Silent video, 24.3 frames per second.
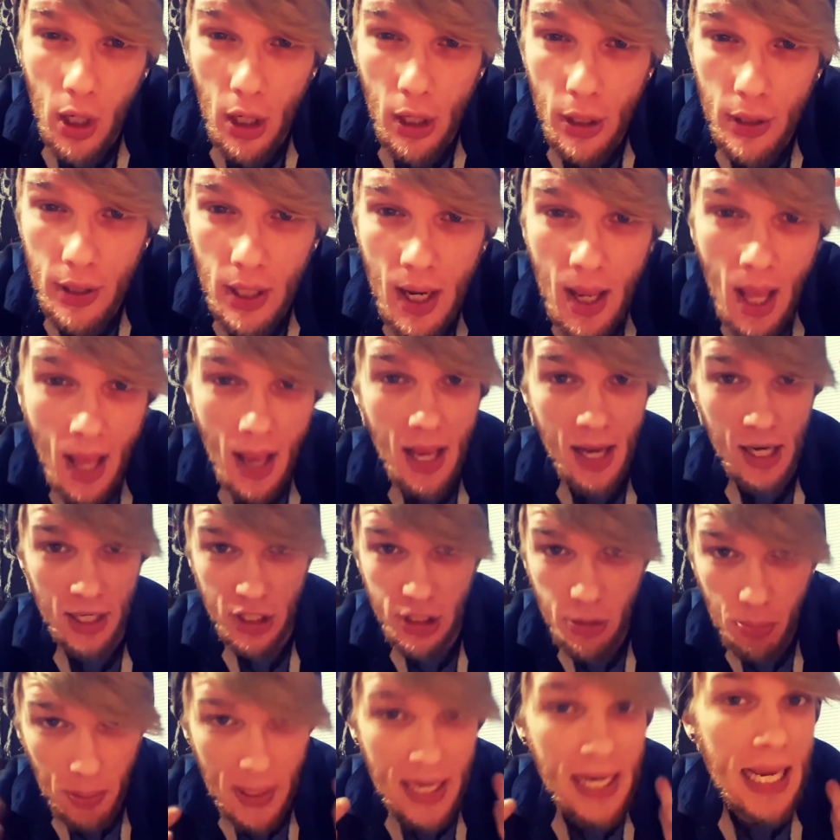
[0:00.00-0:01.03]
word.
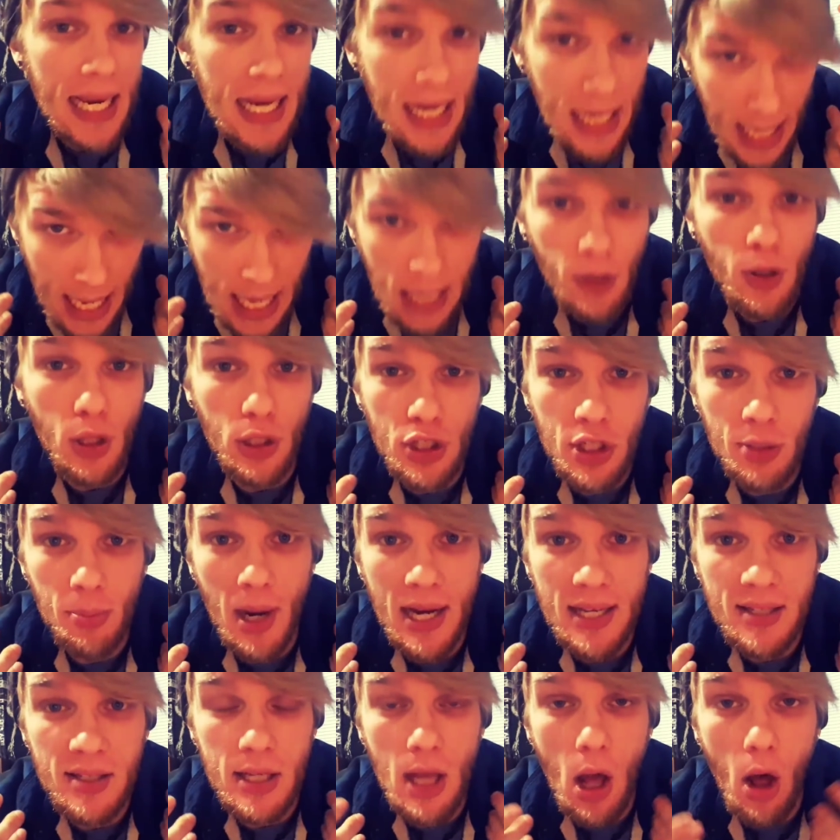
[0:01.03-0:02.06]
Speaking English
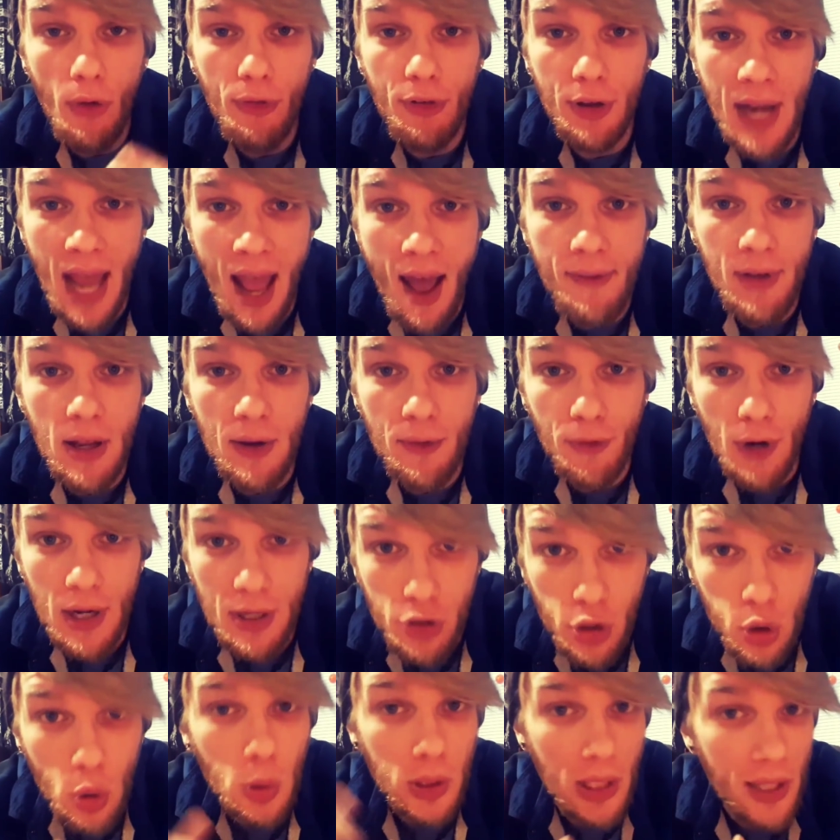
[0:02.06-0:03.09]
myself and having
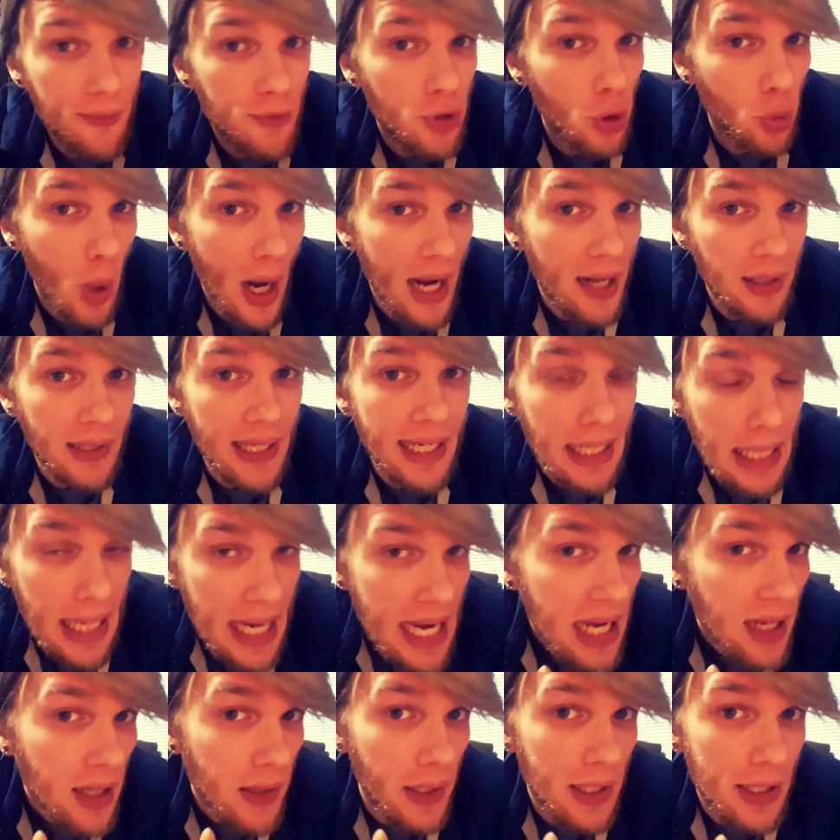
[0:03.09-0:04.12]
friends who live directly in
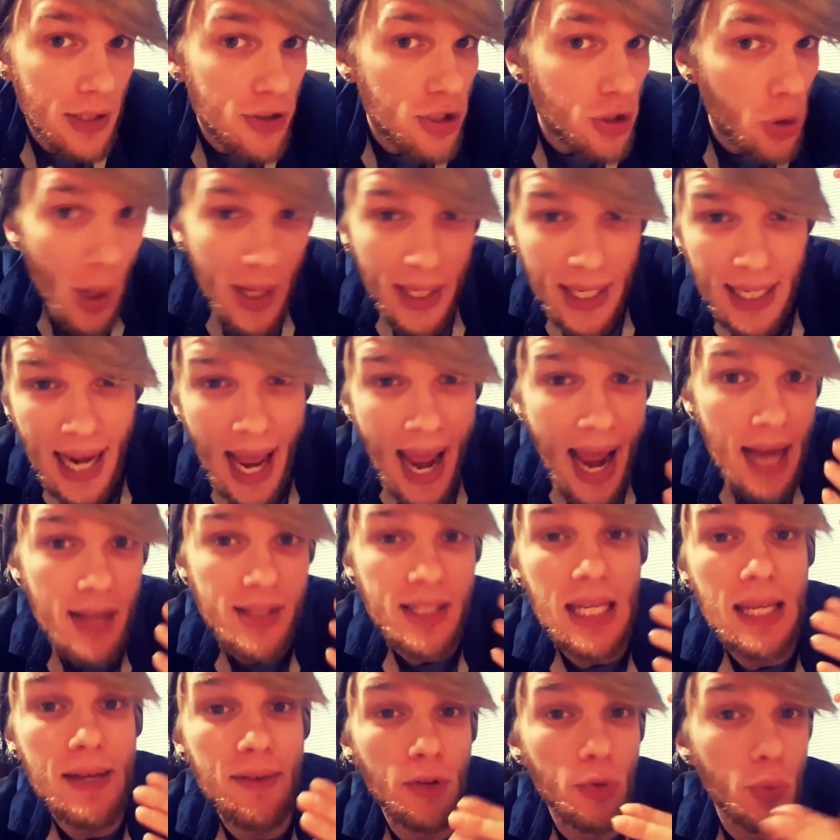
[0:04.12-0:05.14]
England, so I can
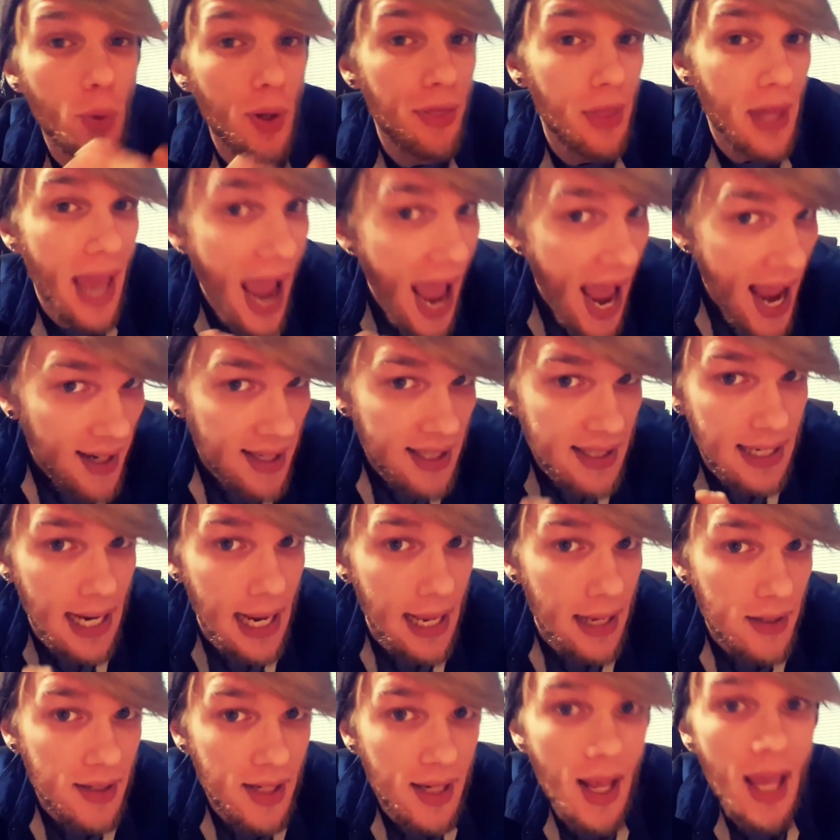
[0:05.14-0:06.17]
ask even with the
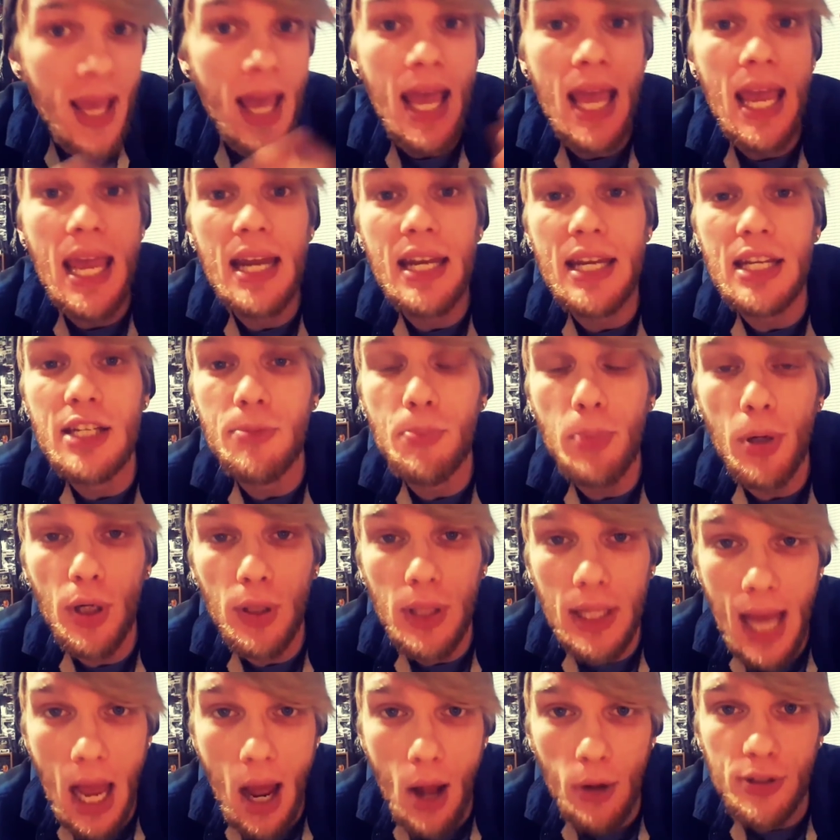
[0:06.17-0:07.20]
accent, it is
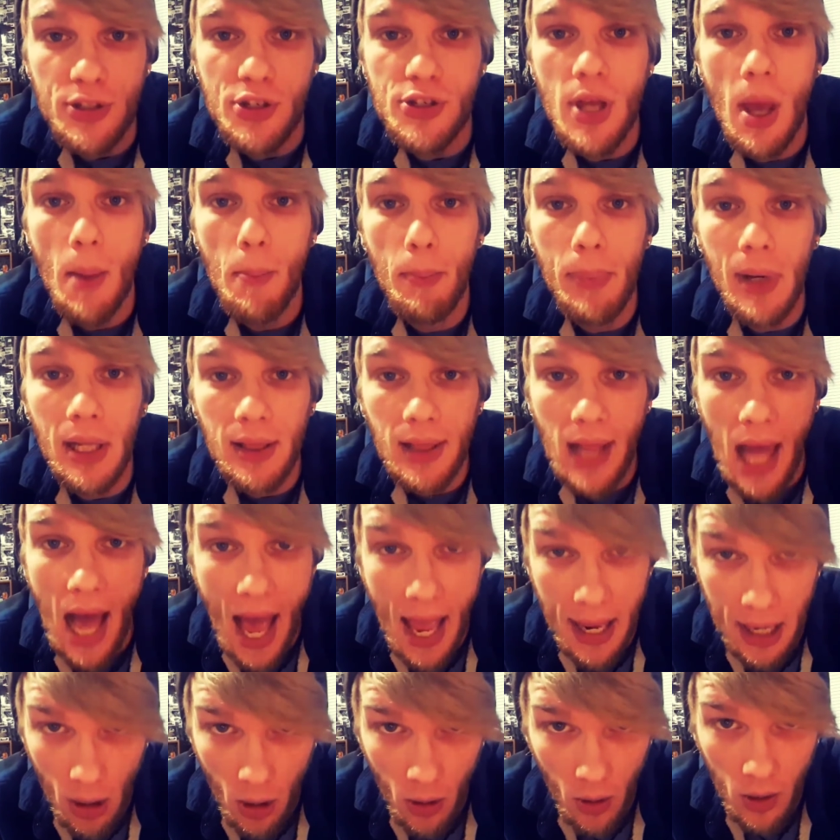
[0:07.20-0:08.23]
pronounced
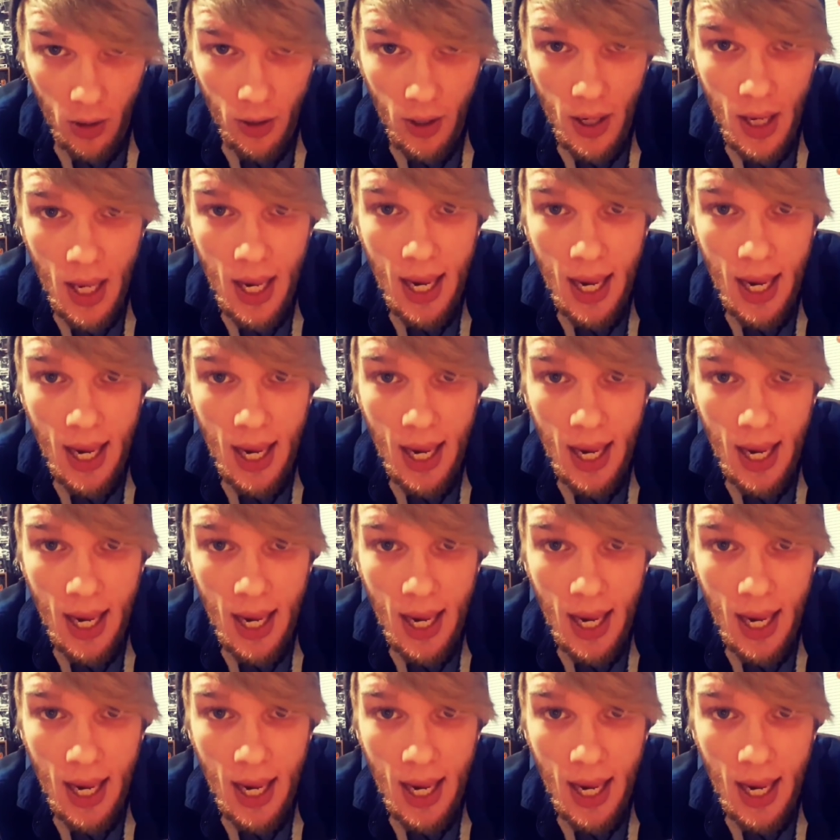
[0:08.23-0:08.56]
Belial.